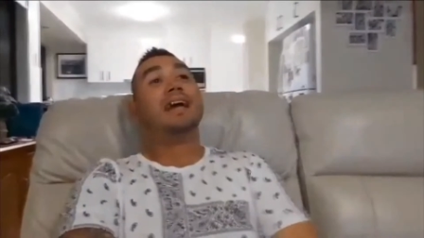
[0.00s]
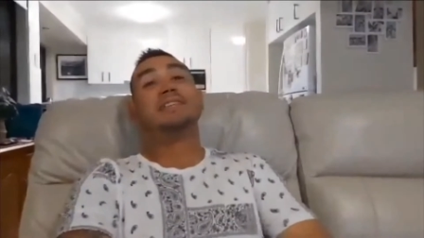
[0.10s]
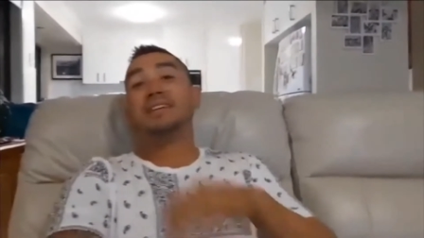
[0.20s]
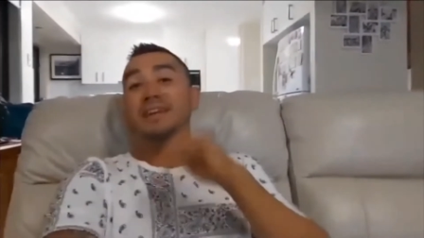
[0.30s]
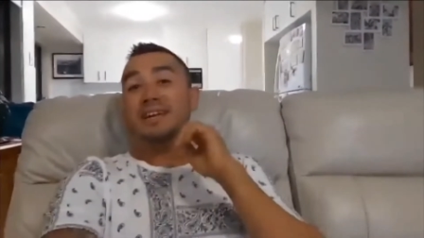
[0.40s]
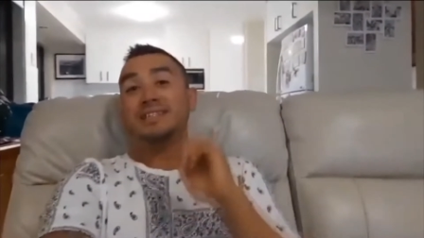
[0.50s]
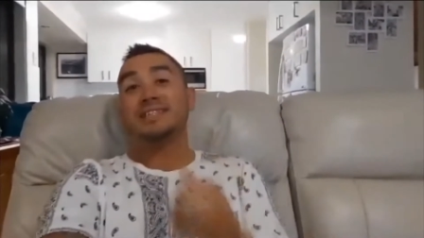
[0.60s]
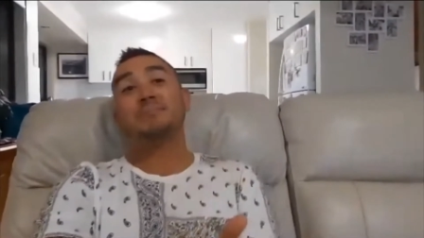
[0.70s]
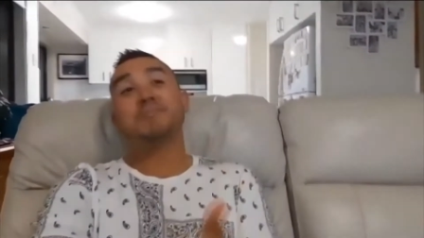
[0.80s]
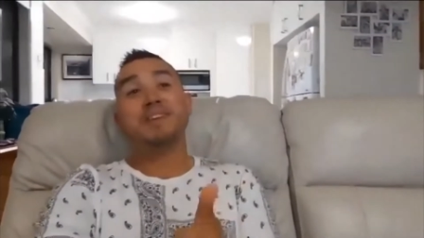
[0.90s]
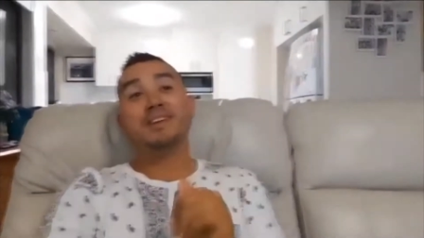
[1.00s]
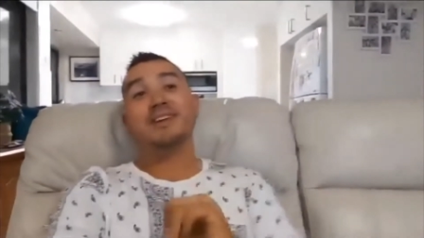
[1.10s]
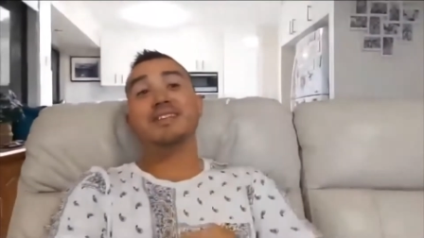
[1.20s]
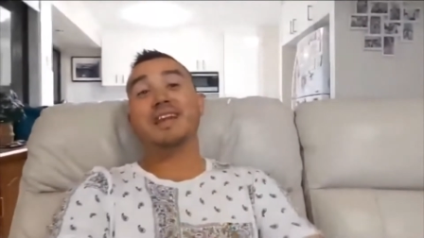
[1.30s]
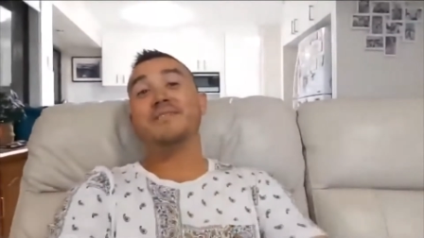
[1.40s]
It's an accepting,
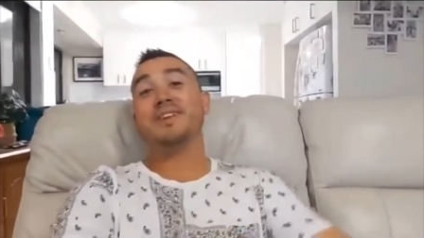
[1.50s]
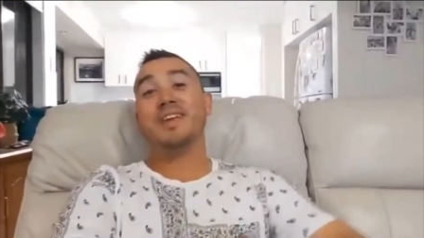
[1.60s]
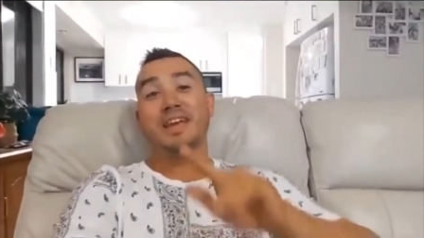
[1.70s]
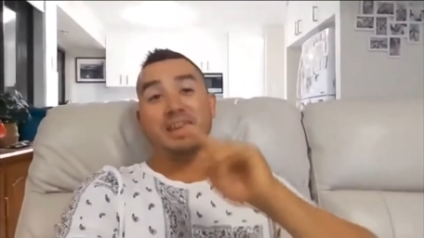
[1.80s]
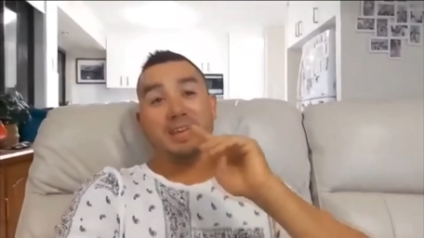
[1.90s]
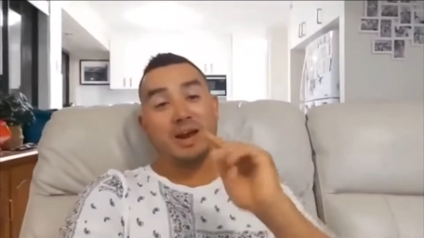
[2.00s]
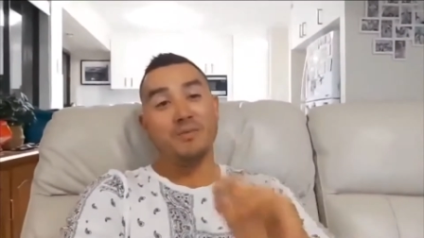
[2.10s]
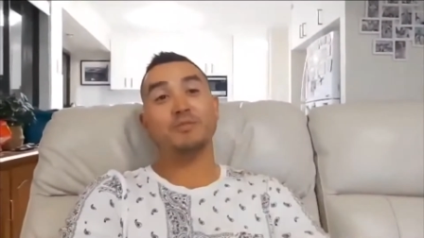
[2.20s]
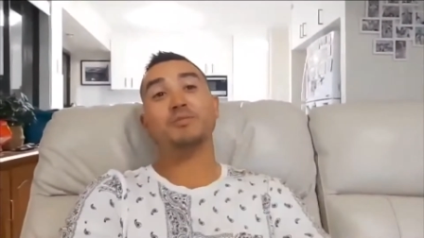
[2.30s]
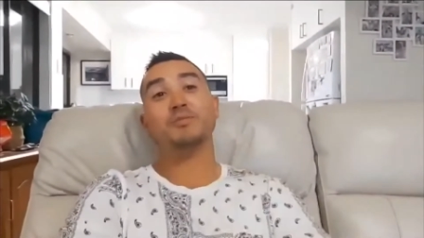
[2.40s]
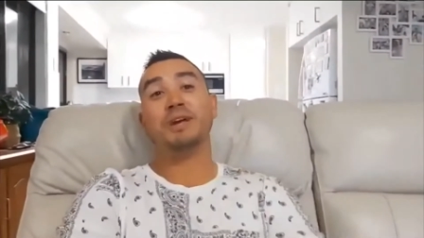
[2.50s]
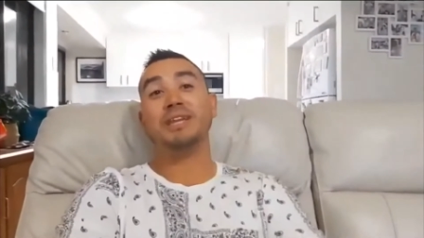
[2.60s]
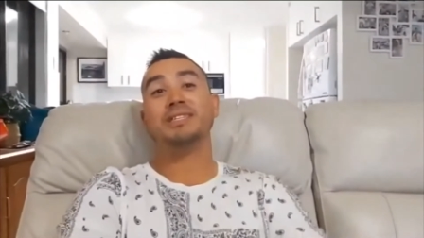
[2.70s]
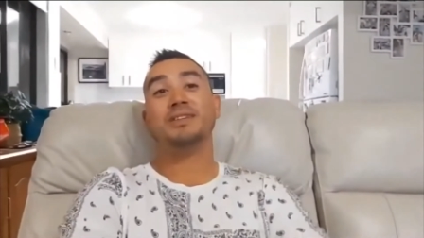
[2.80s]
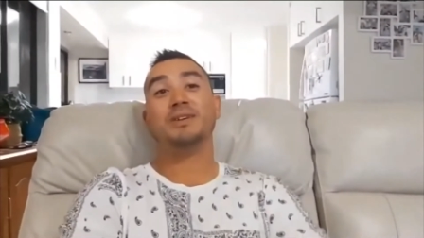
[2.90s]
loving, and comfortable
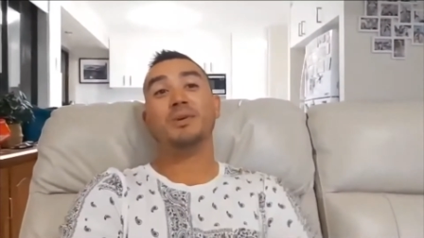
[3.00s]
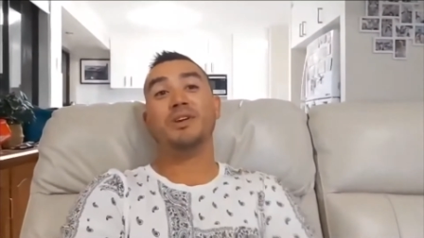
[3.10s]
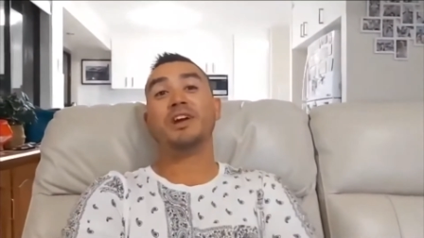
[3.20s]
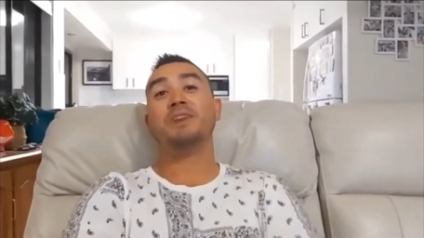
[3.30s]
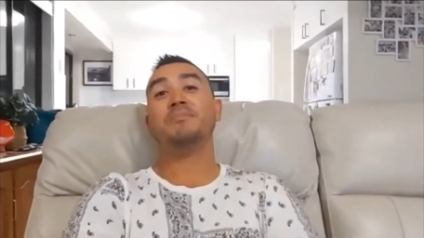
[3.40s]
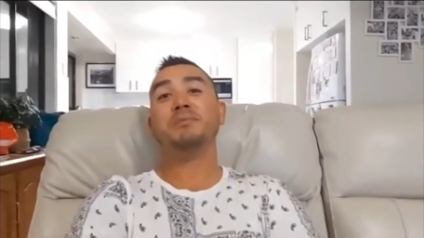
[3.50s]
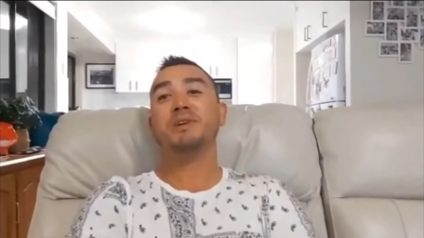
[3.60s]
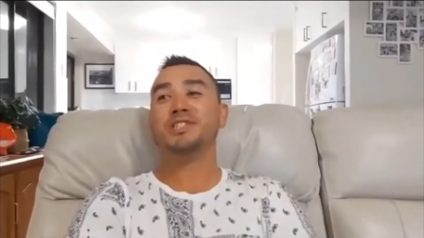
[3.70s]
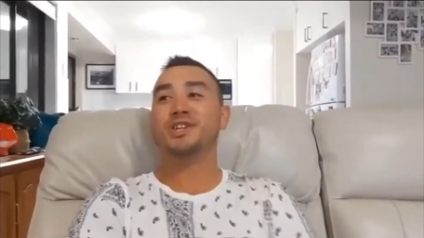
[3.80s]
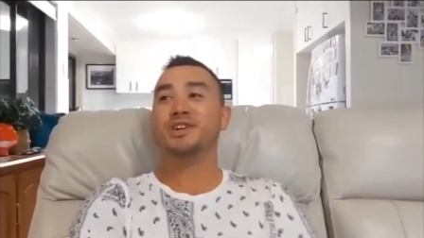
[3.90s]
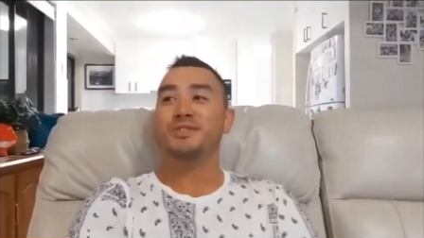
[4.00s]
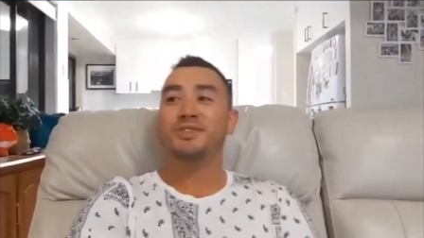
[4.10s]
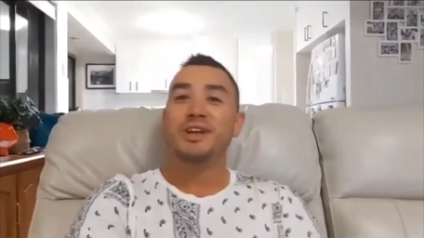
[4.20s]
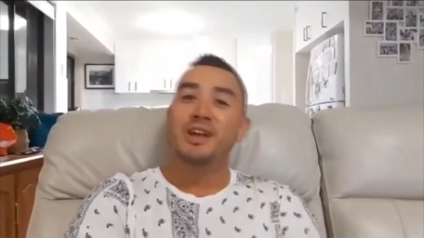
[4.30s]
place where I can be myself.